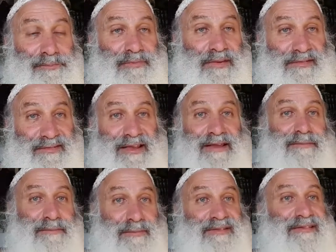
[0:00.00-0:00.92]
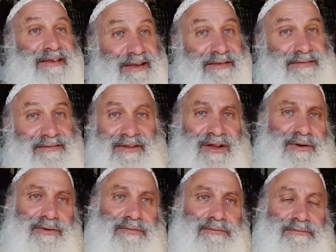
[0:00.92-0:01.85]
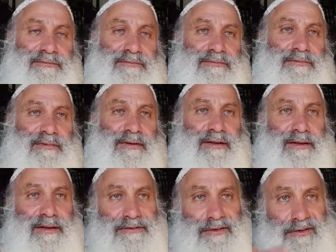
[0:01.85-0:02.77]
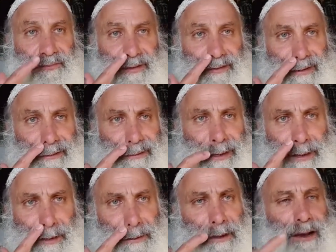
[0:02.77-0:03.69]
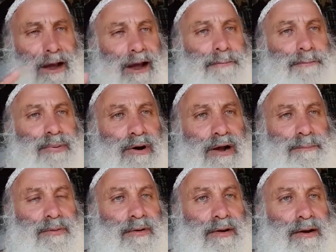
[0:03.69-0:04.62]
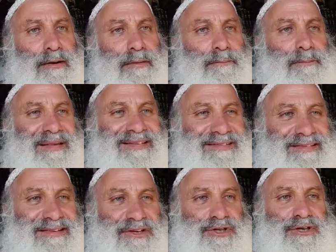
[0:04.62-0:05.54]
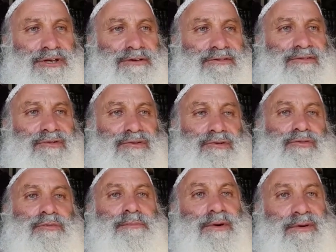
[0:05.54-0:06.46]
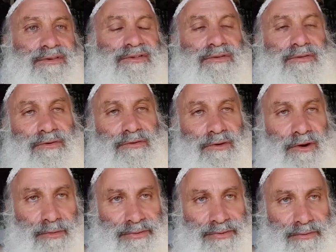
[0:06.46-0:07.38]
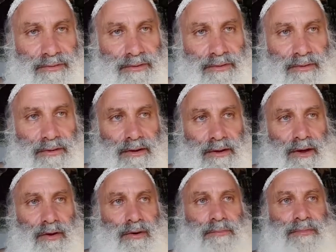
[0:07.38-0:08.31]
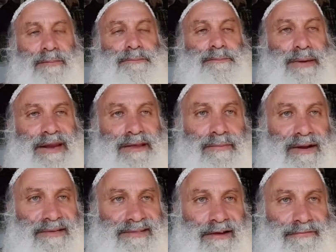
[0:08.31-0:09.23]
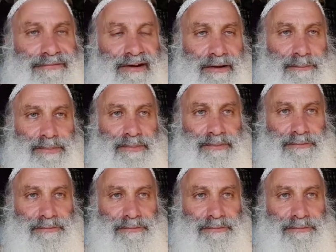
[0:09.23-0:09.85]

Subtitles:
the same mistakes? No. It just means I take a proper position to personal growth, where I'm not beating myself up.